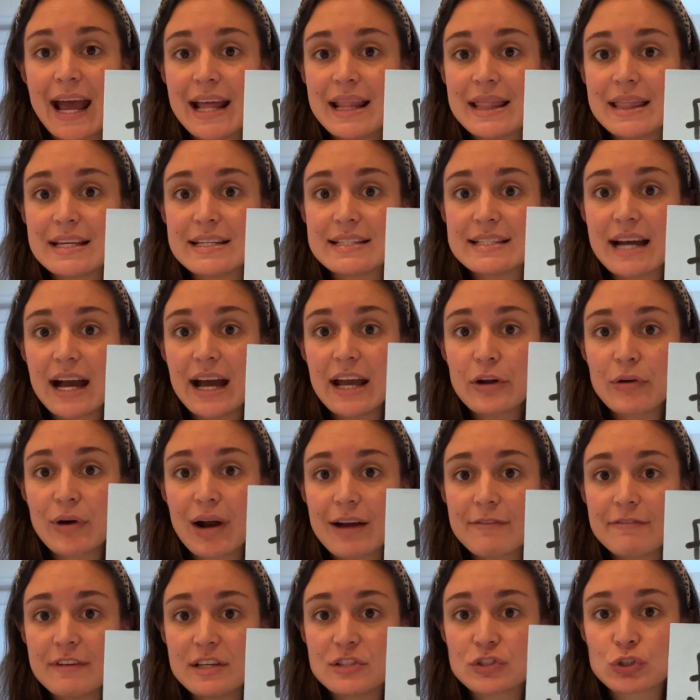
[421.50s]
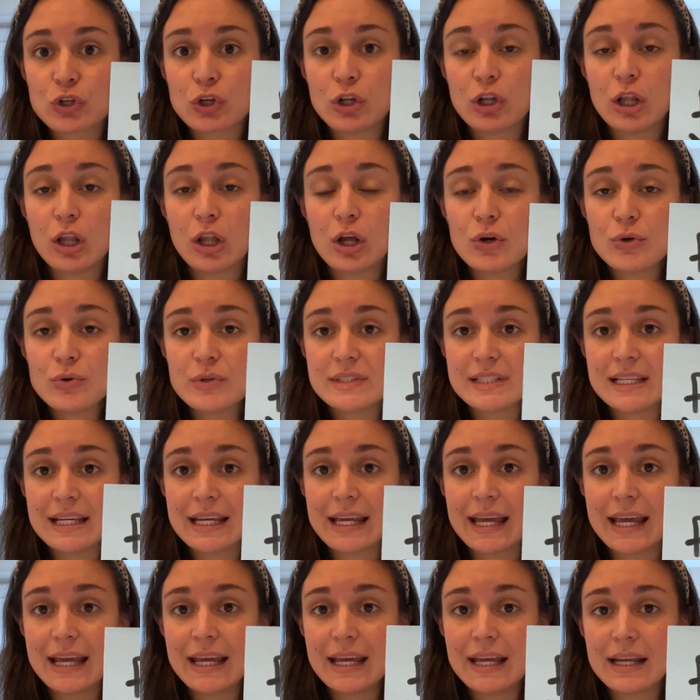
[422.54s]
and the digraph is closing
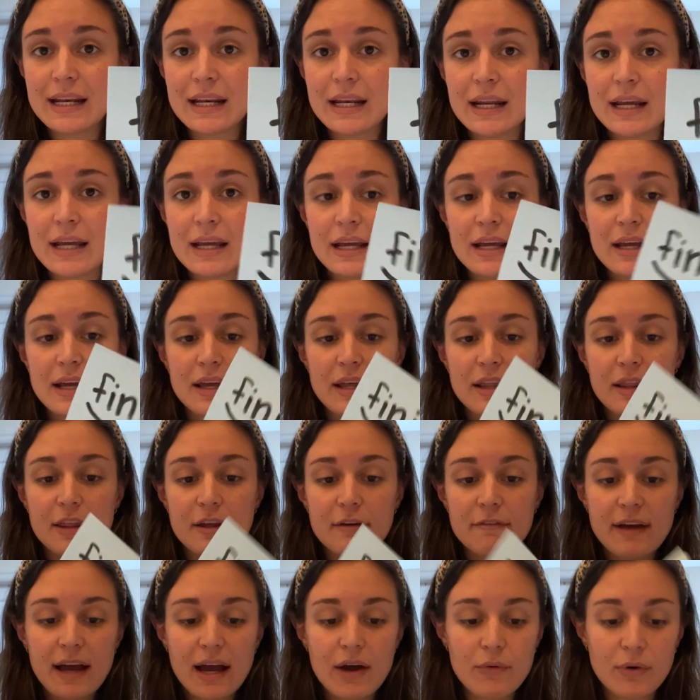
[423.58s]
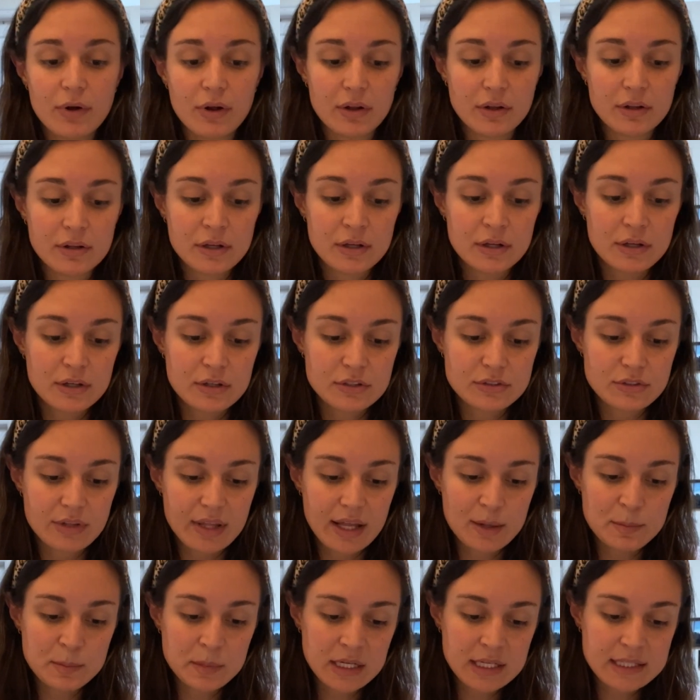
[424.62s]
in the vowel. So
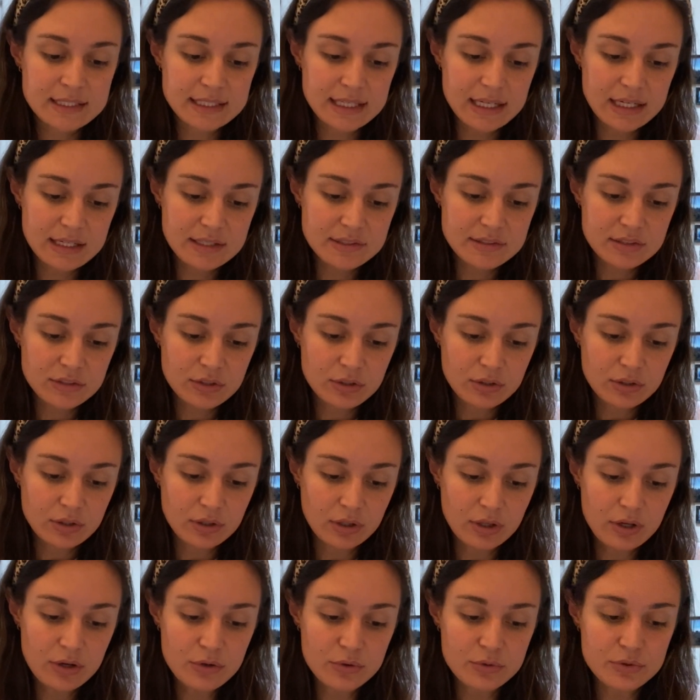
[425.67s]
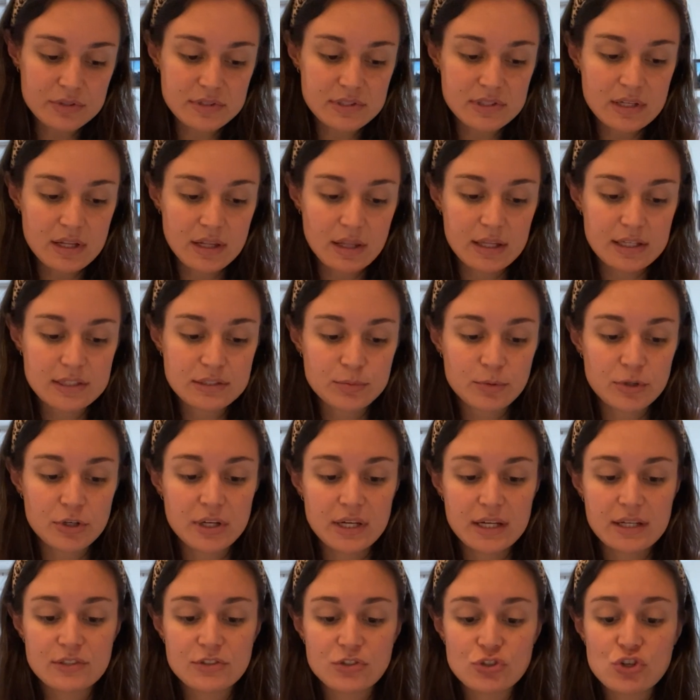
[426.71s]
that means it is closed. This
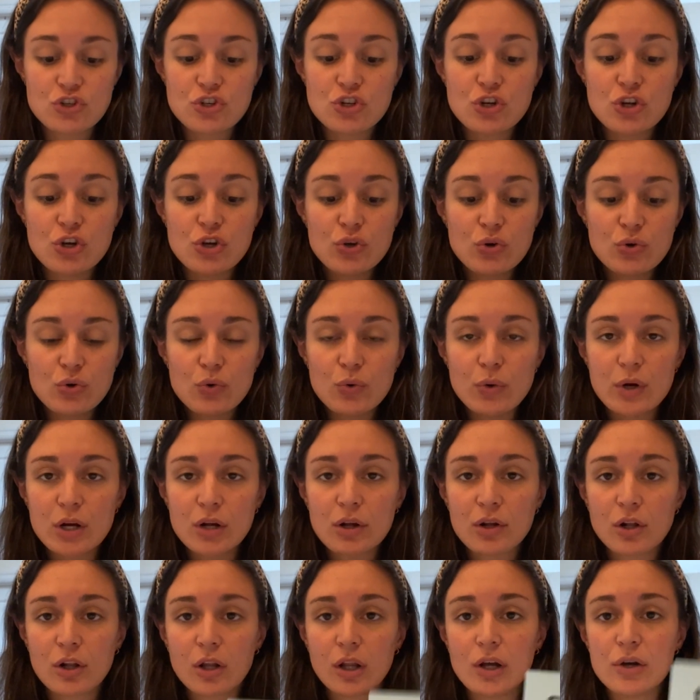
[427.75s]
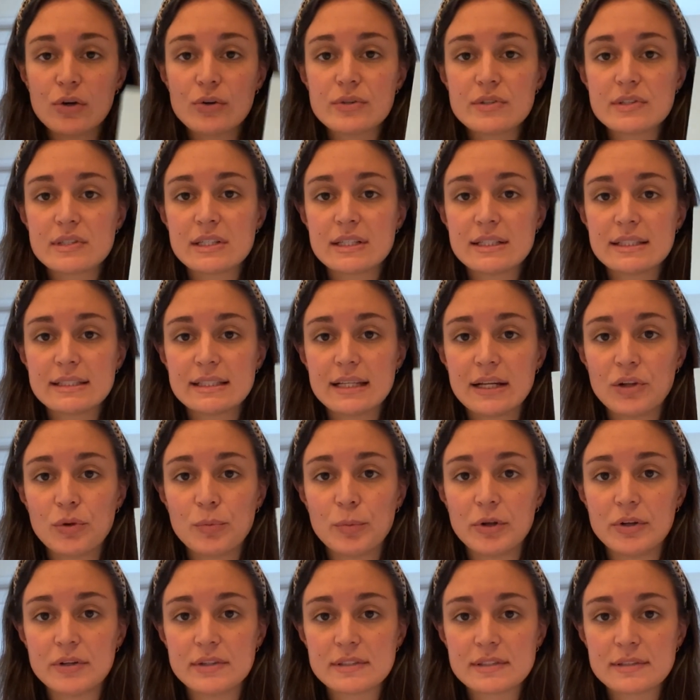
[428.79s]
word is two closed
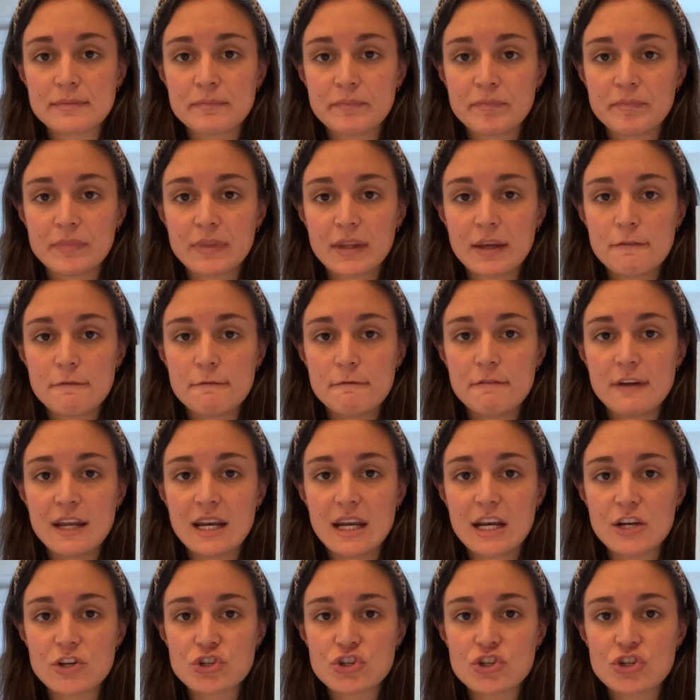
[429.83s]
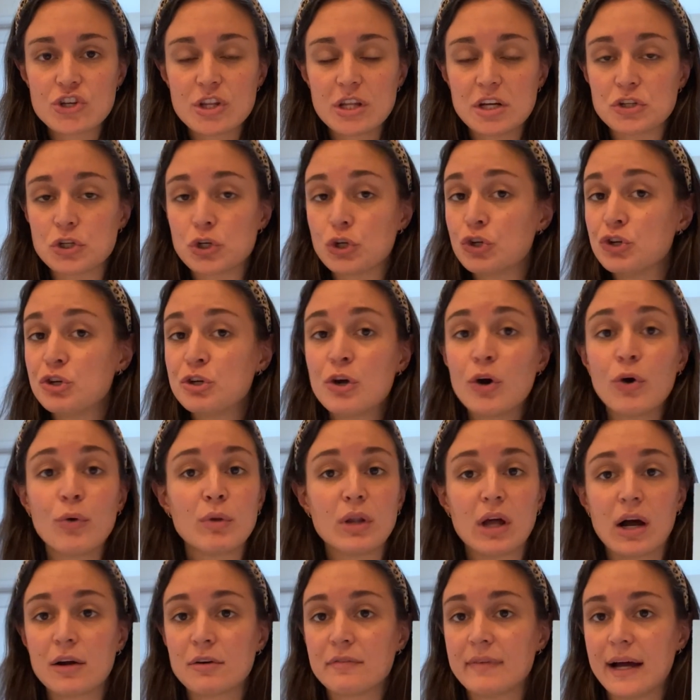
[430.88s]
syllables. Finish. There are no
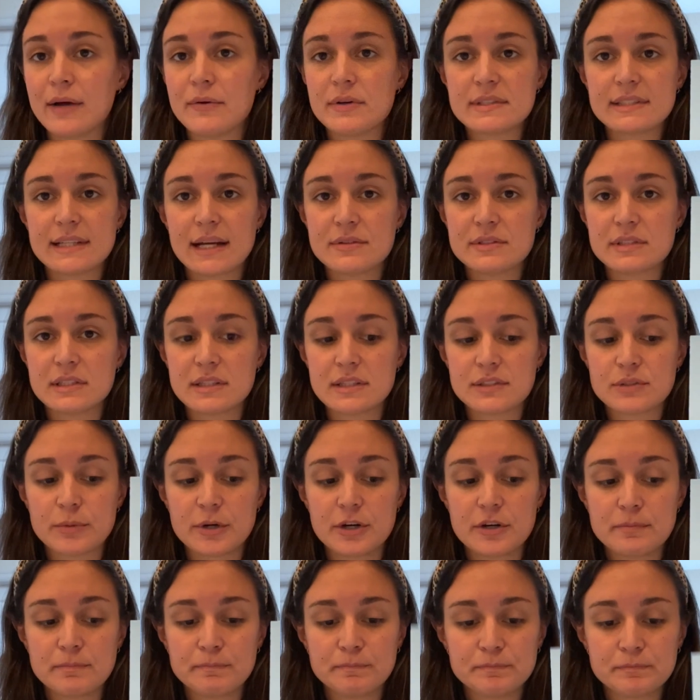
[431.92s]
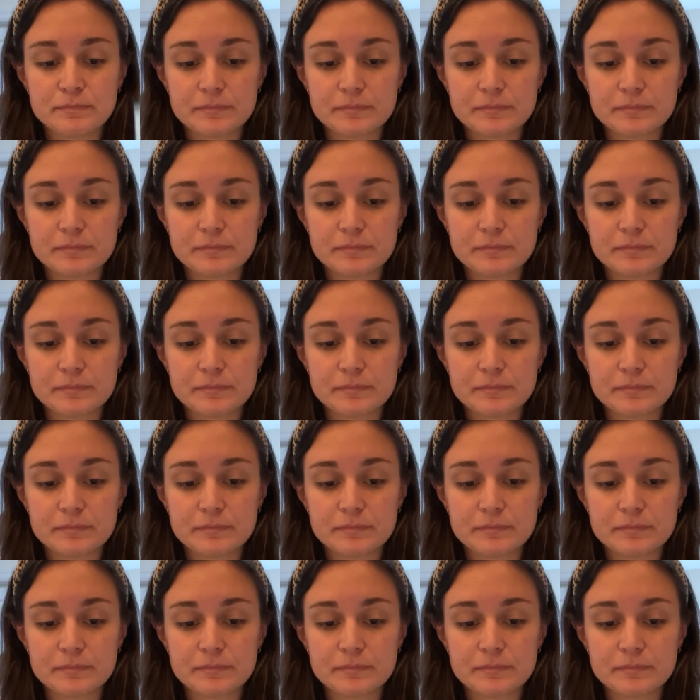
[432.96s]
long vowel sounds in this word.